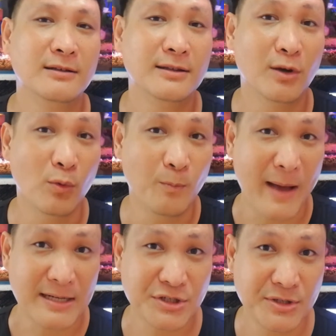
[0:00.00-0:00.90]
The
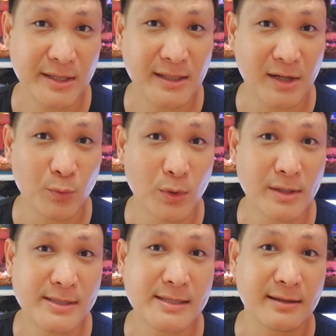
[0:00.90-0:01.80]
bacteria that
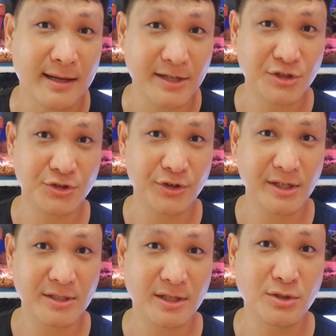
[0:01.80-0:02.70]
converts
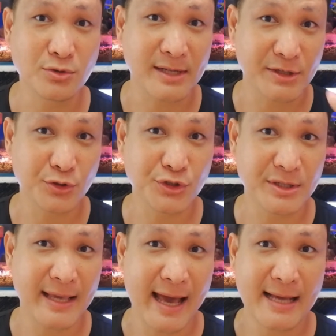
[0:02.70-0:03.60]
nitrate into
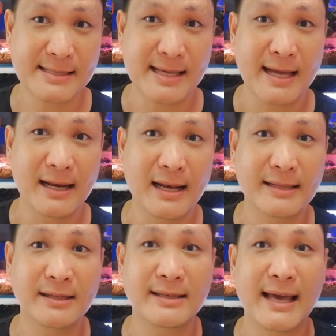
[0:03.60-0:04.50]
nitrogen gas and
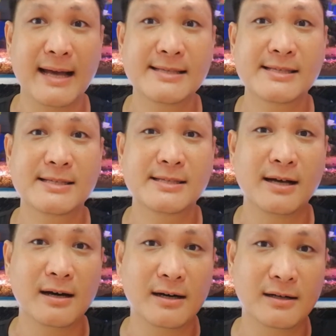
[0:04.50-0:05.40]
let the gas
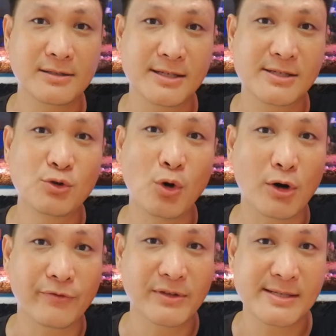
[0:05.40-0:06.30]
just go
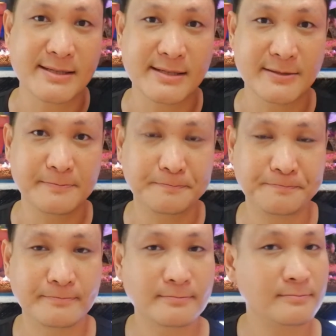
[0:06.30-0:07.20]
out of the system.
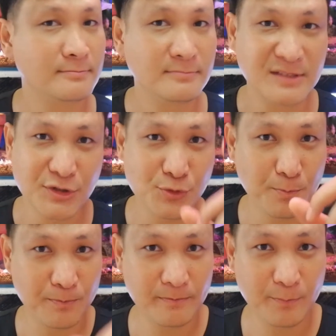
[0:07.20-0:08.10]
So
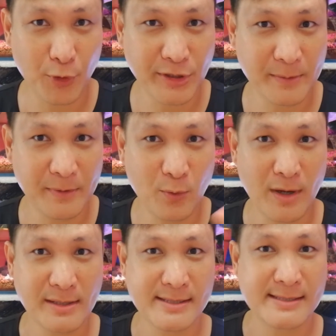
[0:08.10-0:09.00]
point number
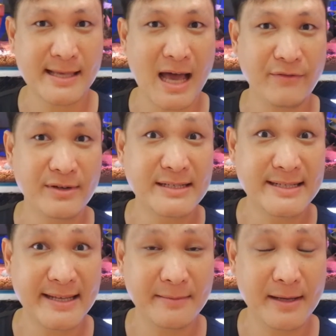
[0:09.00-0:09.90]
1 is have a
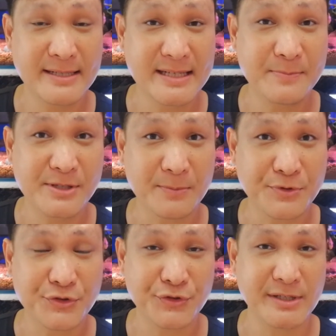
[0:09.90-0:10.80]
deep
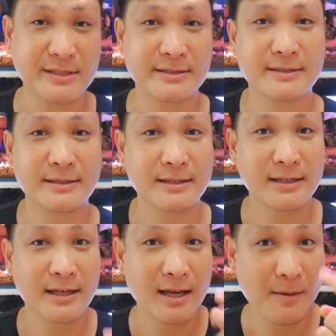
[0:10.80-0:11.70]
substrate.
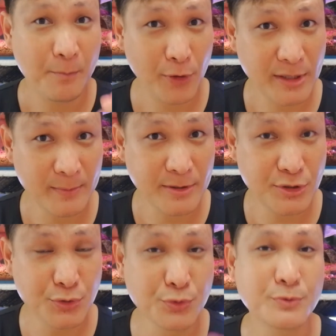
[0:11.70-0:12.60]
Point number
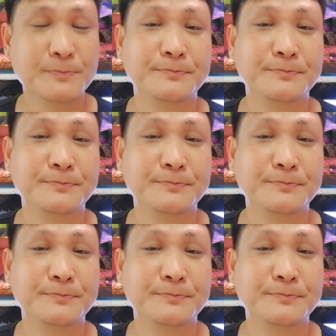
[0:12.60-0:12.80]
2,